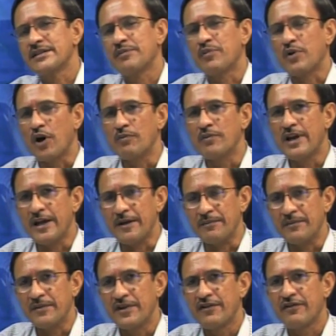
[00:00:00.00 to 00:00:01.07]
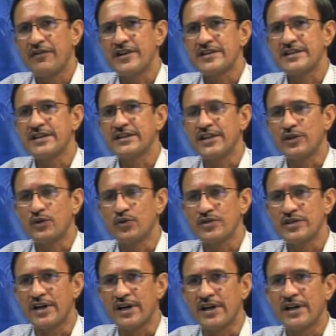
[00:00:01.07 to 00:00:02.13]
problem facing the
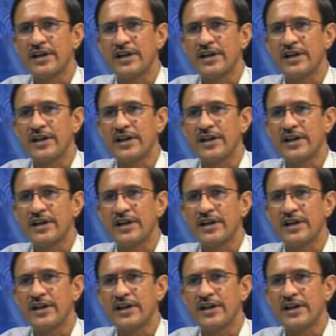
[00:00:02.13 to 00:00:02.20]
user